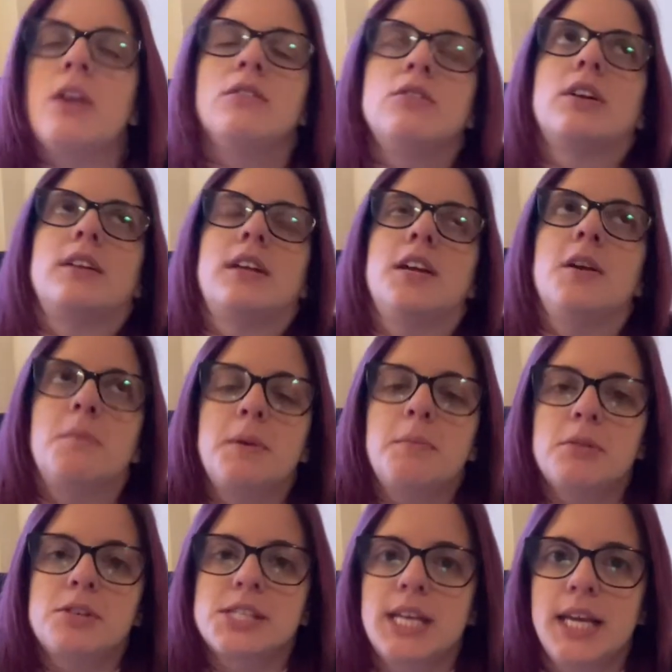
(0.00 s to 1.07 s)
can hear
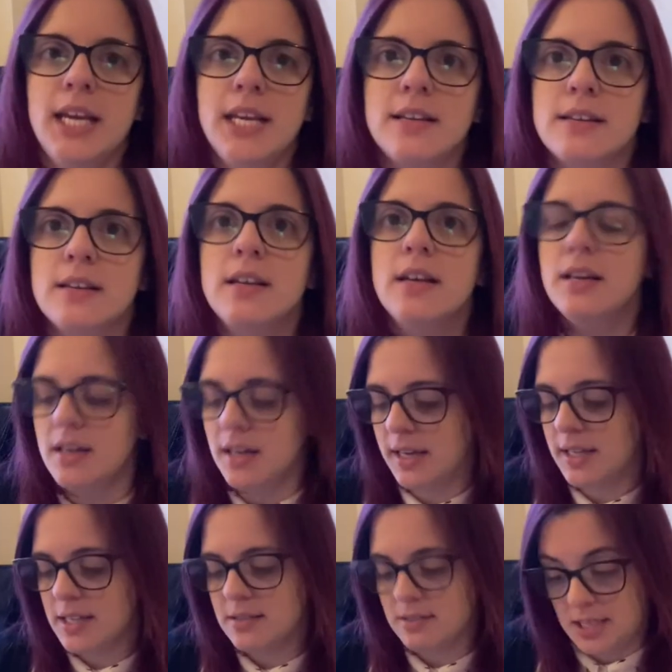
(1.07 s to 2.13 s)
people saying
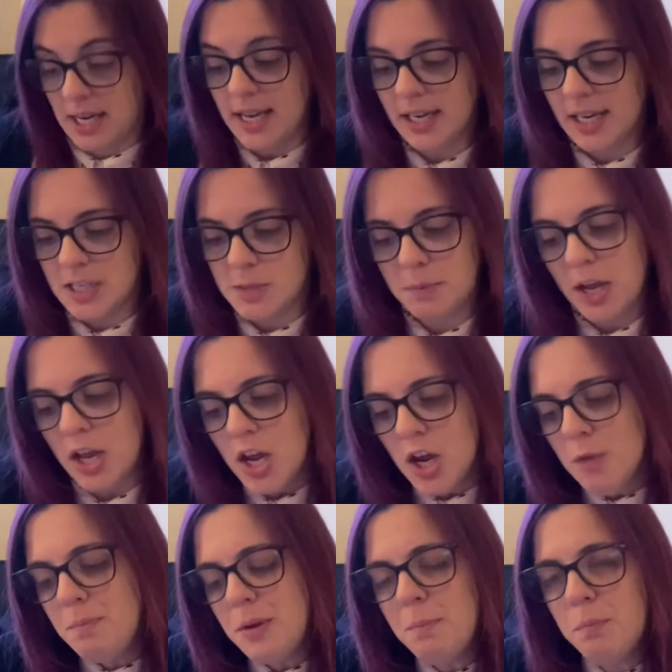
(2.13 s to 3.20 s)
it, but
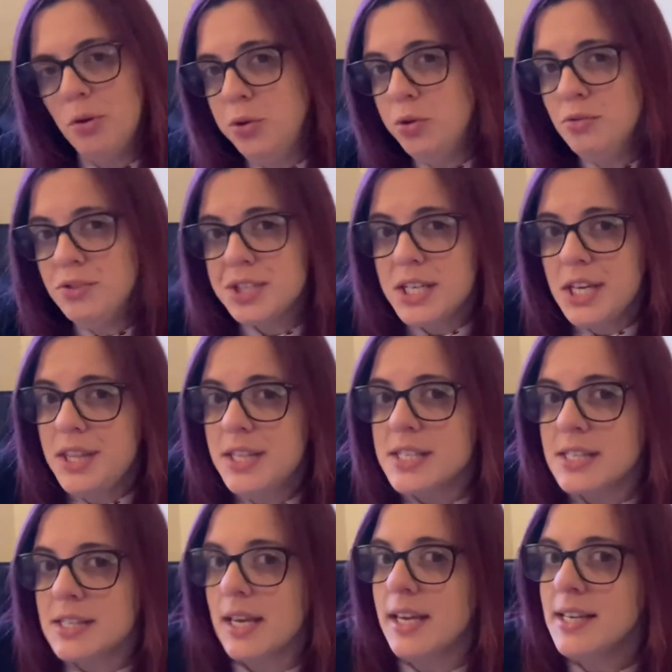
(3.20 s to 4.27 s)
people don't say
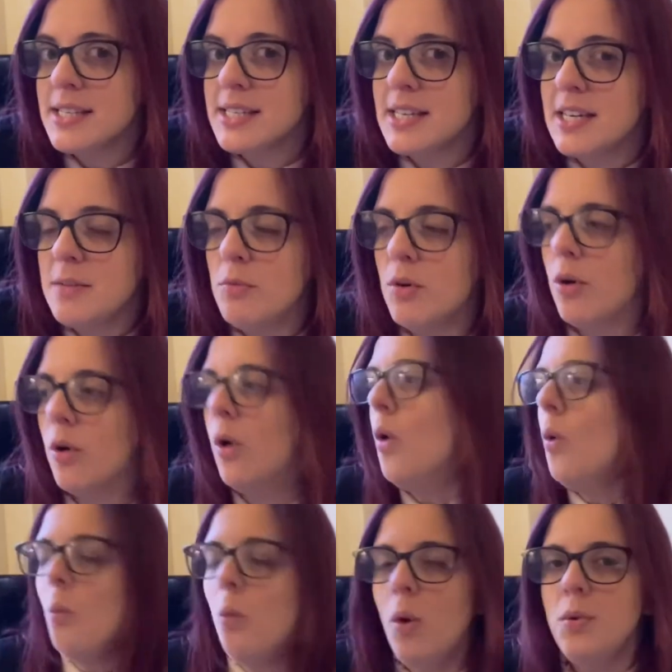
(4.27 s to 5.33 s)
these things anymore.
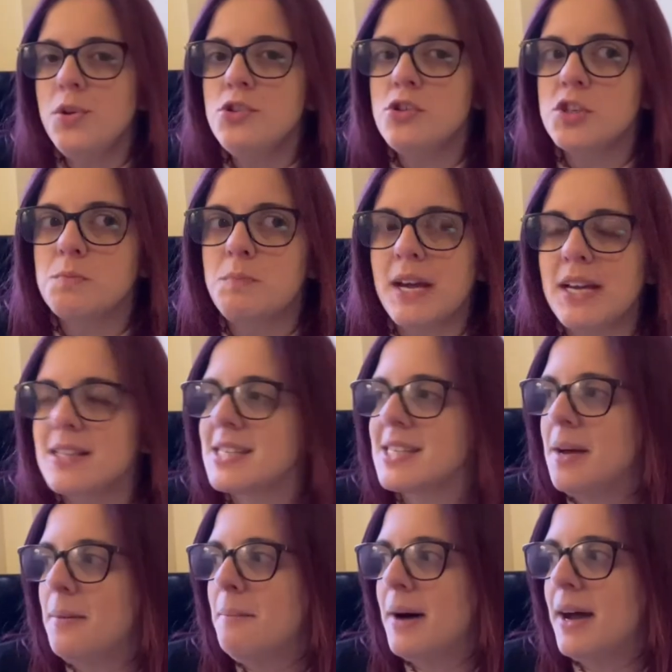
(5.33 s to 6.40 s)
What would you expect
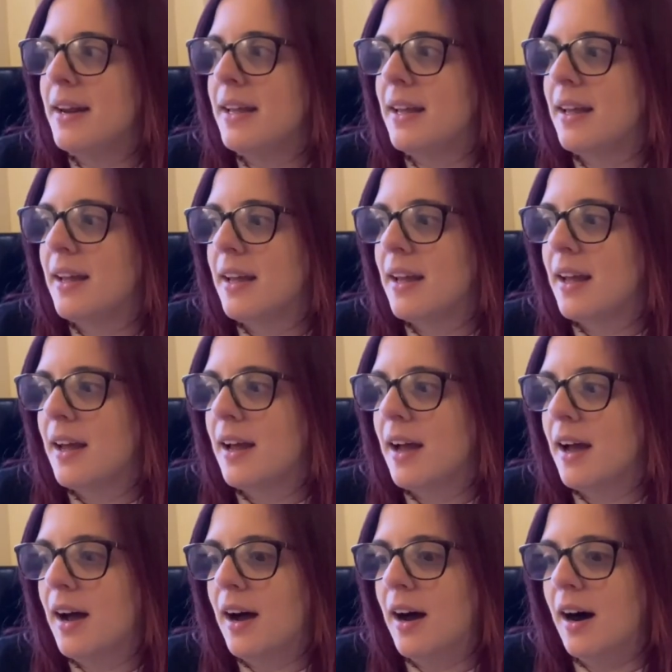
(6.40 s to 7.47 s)
somebody
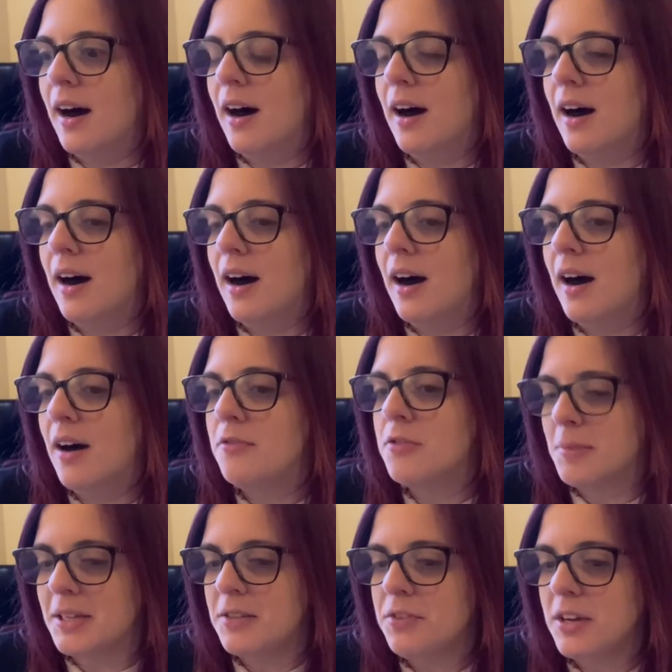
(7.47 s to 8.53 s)

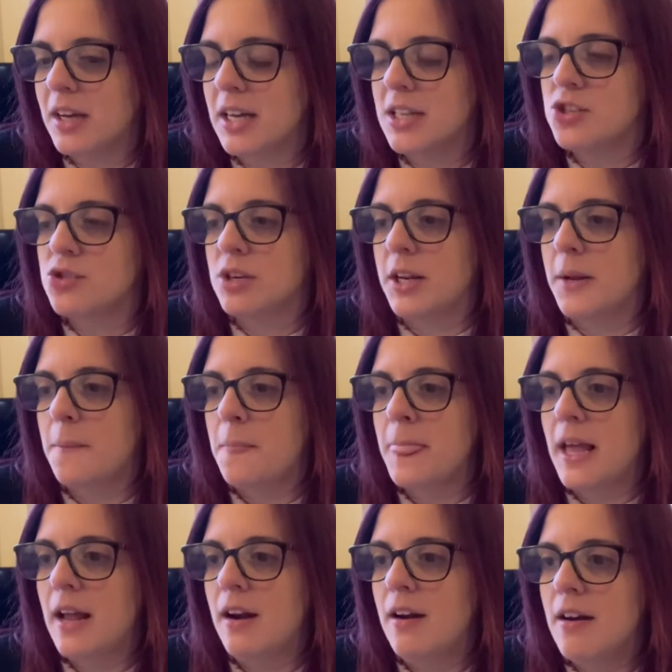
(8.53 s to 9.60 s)
from a different country
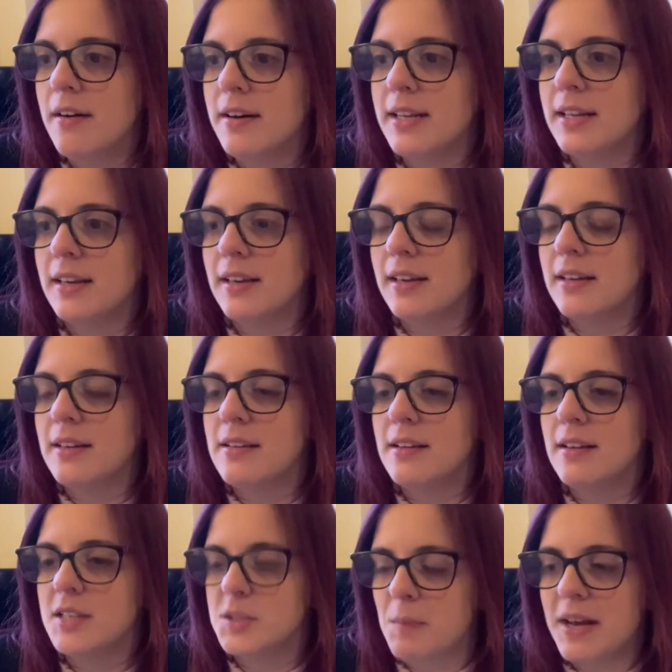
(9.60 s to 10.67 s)
learning
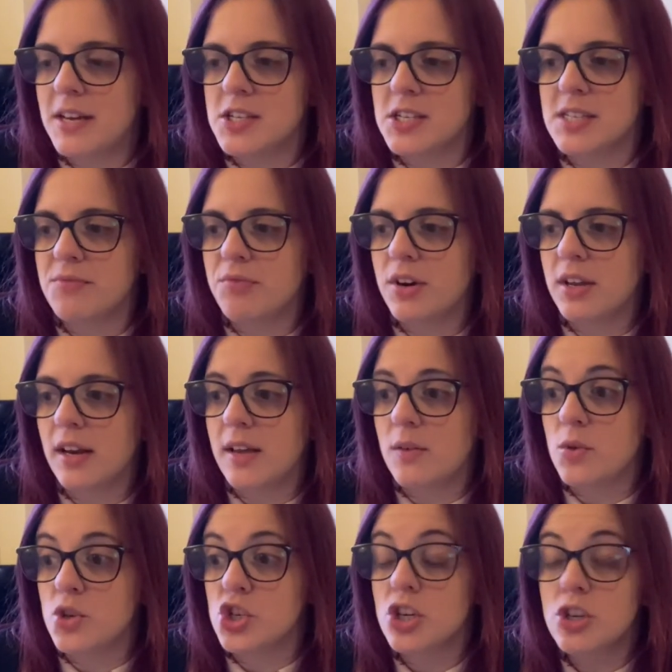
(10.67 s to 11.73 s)
Spanish as a foreign
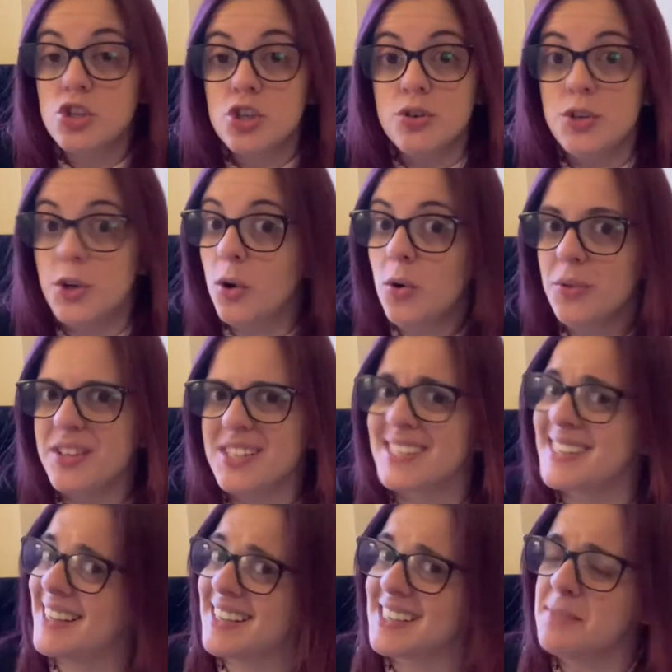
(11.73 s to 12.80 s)
language to know these
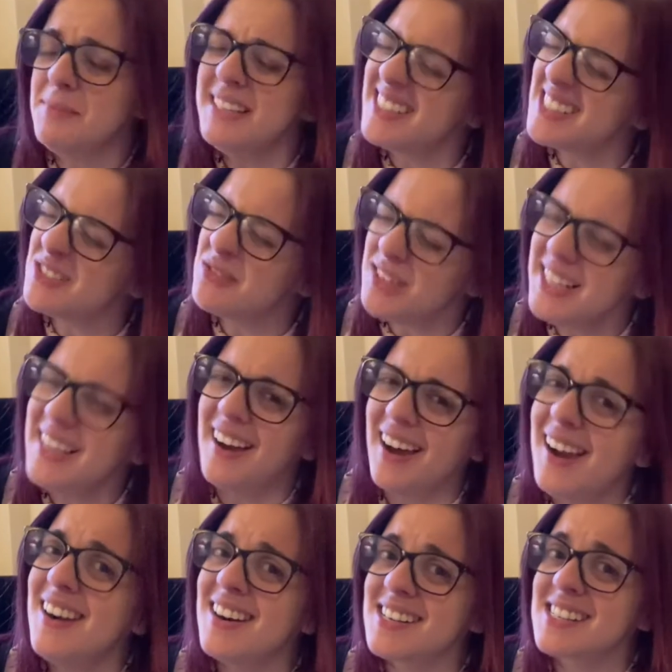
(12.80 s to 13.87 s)
things? I mean, it's really
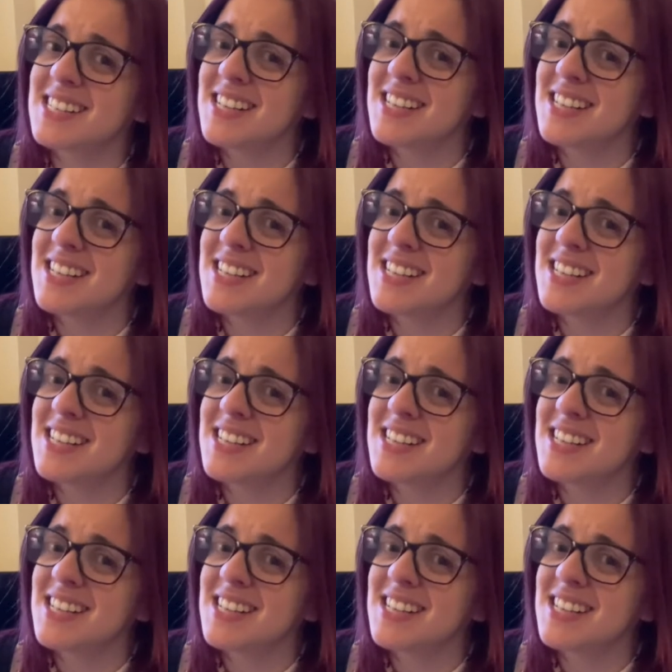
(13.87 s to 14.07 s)
hard.